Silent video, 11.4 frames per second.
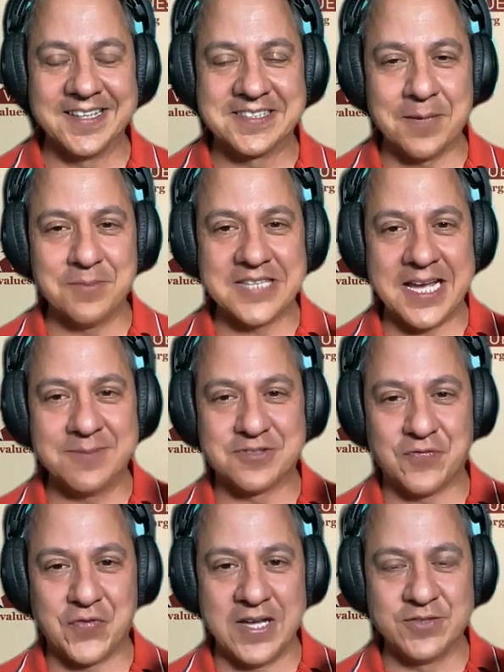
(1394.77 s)
Sometimes the
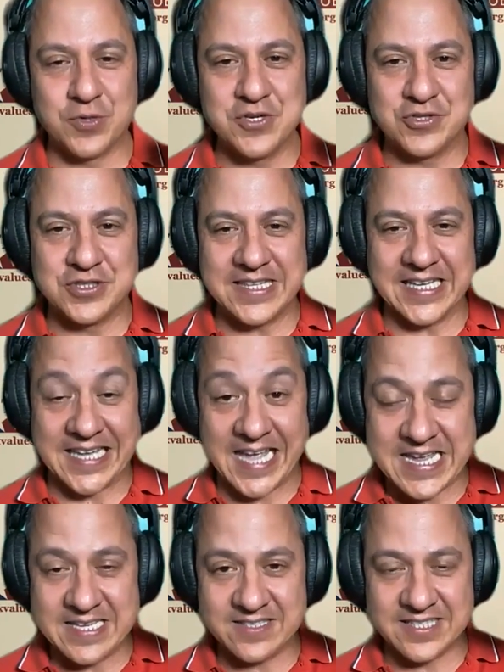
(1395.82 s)
funs where you see the
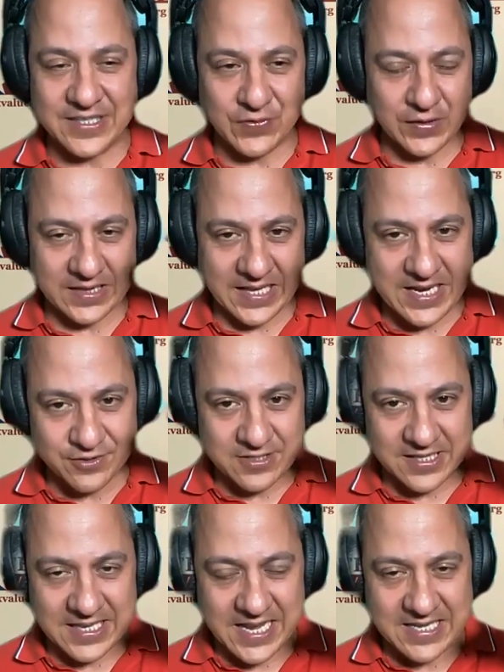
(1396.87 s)
cakes, the different layers of
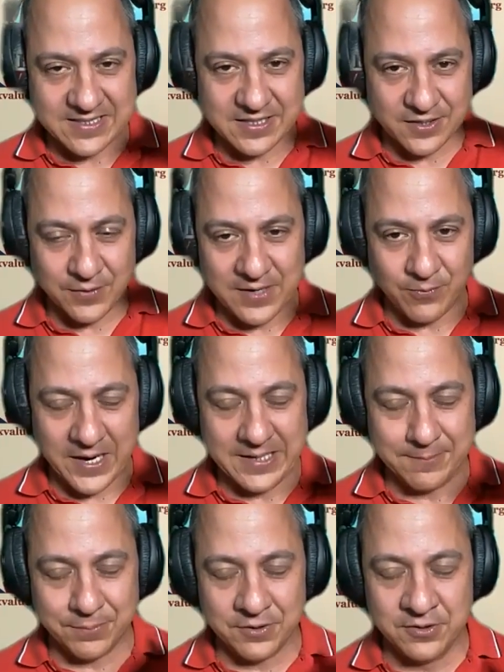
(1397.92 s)
the cakes that are red, white,
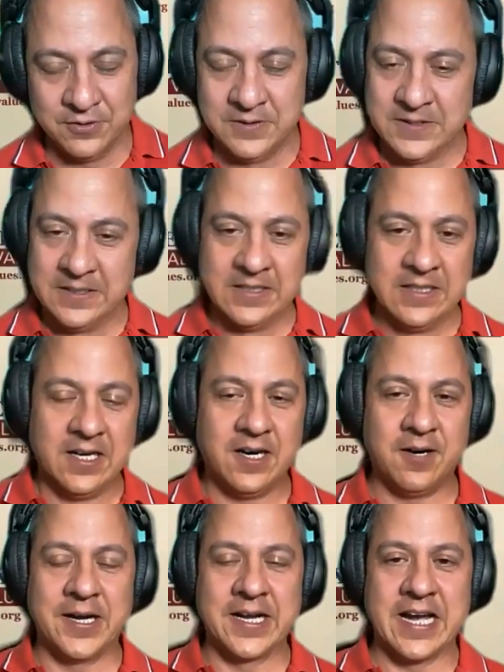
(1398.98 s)
and blue. Oh
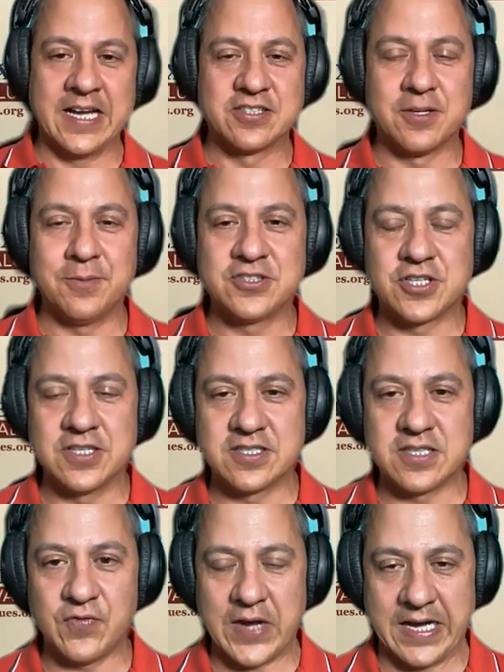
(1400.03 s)
my gosh, so much good
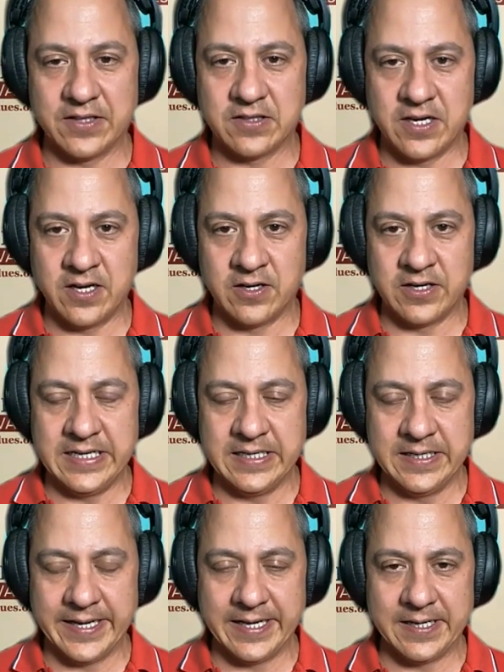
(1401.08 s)
stuff out there and
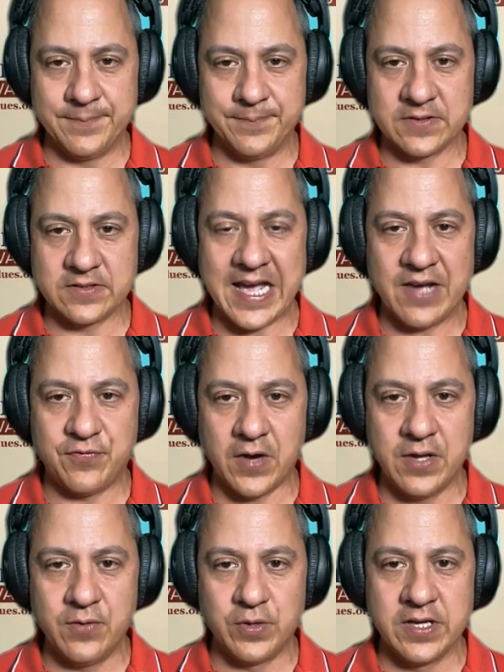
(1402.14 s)
to have
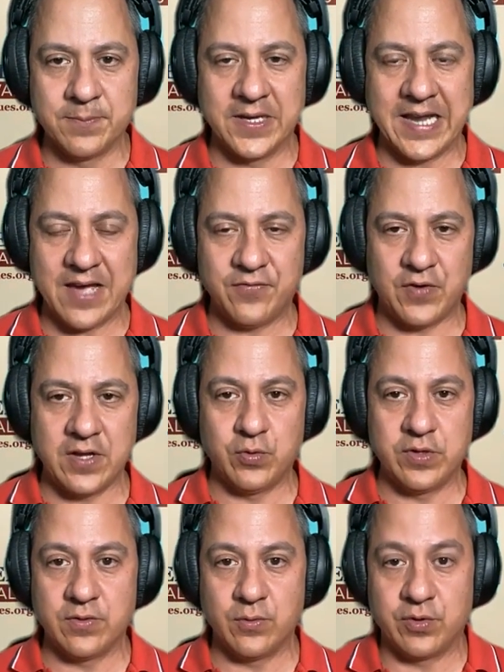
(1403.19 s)
fun with, but have fun
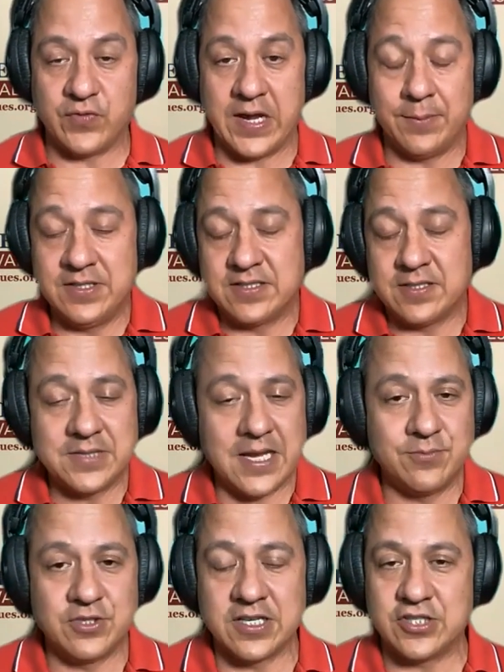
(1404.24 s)
with family.
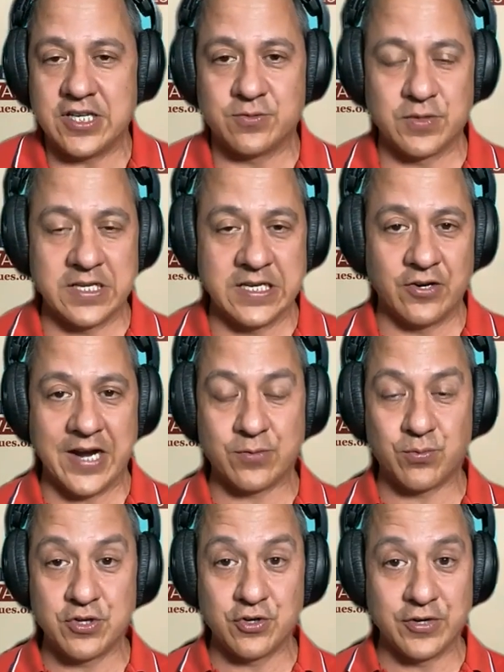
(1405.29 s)
Sometimes you get a chance to interact
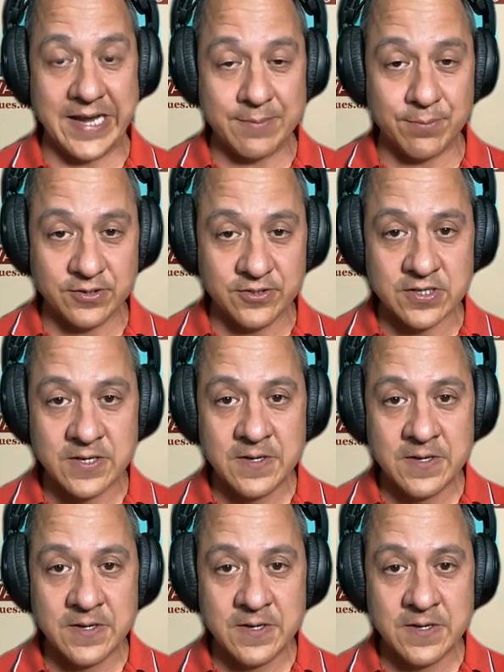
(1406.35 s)
with your neighbors.